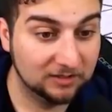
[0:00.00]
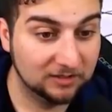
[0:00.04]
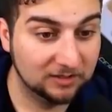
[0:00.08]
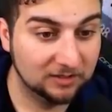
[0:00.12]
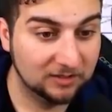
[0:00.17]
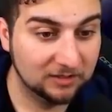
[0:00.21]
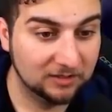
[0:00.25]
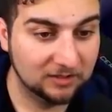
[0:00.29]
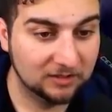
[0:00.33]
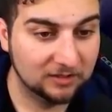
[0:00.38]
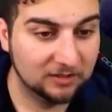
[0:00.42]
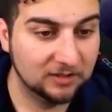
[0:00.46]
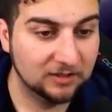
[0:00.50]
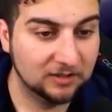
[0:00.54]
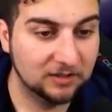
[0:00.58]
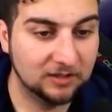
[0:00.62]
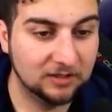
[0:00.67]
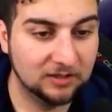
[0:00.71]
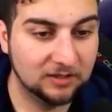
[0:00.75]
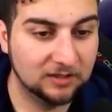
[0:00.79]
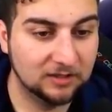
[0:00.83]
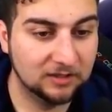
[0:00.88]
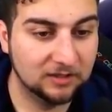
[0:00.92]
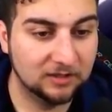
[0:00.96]
What in
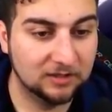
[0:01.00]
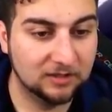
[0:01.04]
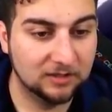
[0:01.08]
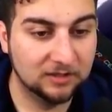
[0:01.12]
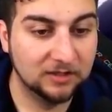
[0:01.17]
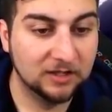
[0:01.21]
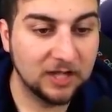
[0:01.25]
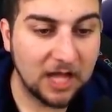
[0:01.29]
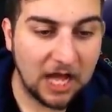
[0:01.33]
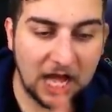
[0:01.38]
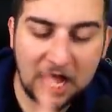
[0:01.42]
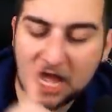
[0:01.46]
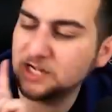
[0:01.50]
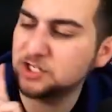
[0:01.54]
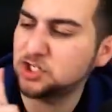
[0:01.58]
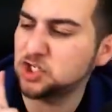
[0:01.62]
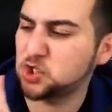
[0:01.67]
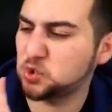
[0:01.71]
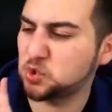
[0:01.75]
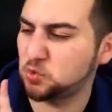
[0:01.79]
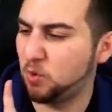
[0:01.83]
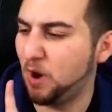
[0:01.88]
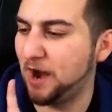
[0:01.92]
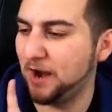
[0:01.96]
the? I
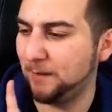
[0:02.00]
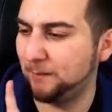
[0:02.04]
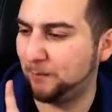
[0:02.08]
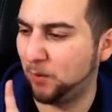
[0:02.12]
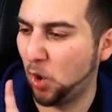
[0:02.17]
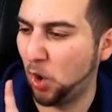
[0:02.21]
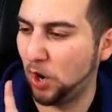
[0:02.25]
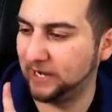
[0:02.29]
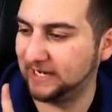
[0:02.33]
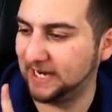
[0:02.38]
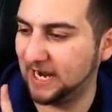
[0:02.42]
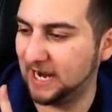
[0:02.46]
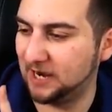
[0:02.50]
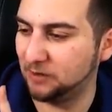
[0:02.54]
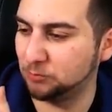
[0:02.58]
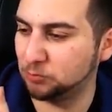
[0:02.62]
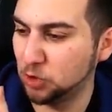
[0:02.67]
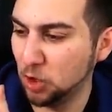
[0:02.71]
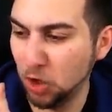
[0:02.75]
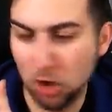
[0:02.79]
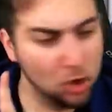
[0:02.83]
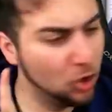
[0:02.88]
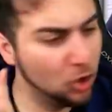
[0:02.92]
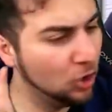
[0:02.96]
just want to point
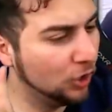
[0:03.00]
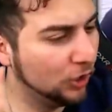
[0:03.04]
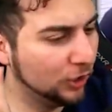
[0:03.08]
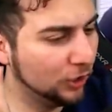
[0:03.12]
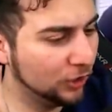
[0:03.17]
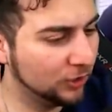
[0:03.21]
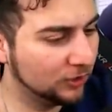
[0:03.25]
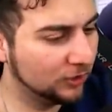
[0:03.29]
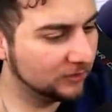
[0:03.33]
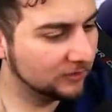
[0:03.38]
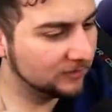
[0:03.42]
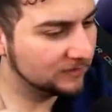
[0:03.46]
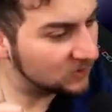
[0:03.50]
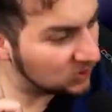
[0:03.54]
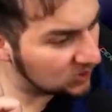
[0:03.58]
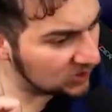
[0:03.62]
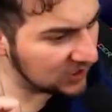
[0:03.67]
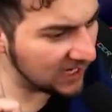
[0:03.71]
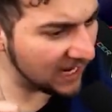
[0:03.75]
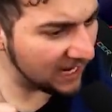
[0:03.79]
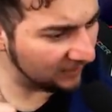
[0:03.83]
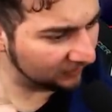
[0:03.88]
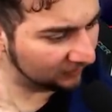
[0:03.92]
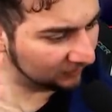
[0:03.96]
out,
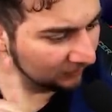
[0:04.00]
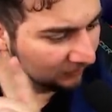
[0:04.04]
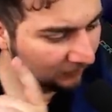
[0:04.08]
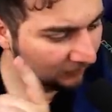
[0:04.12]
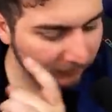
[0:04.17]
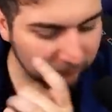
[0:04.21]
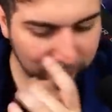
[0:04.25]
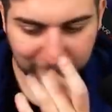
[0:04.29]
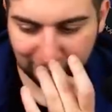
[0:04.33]
Cell.